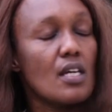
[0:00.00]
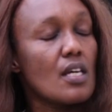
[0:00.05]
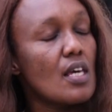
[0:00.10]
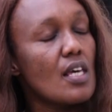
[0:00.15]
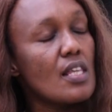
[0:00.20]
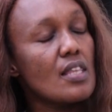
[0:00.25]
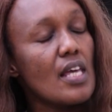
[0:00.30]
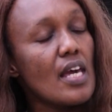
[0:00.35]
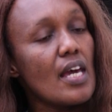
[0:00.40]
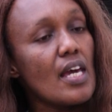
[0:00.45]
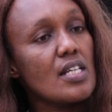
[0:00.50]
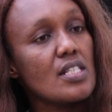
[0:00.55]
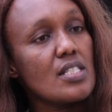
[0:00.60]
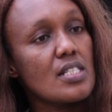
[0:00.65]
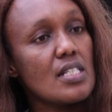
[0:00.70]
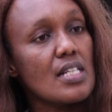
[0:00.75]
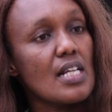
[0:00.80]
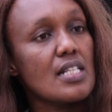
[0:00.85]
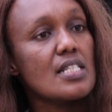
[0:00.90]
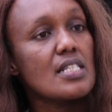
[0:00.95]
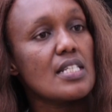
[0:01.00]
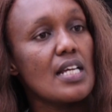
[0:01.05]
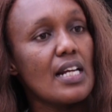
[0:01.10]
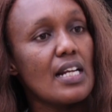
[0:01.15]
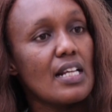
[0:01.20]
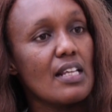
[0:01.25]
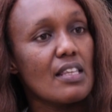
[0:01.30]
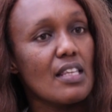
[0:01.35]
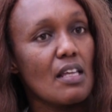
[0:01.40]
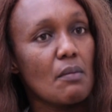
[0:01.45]
in the estate and
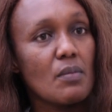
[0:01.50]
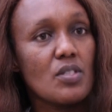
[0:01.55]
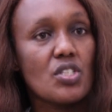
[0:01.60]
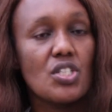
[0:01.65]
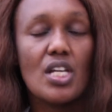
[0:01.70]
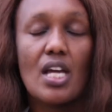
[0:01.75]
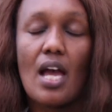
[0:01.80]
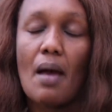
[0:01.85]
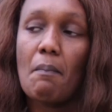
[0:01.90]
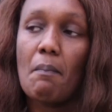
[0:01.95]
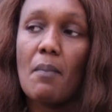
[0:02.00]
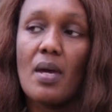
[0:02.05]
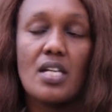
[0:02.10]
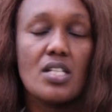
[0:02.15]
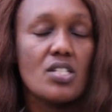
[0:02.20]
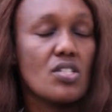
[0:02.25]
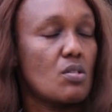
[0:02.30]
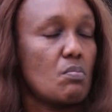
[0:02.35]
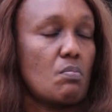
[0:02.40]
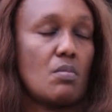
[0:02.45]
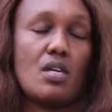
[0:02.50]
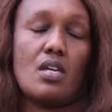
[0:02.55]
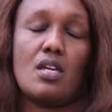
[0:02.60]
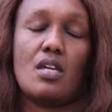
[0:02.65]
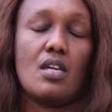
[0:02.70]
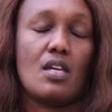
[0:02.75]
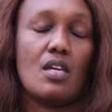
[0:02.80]
selling them. She amazed me.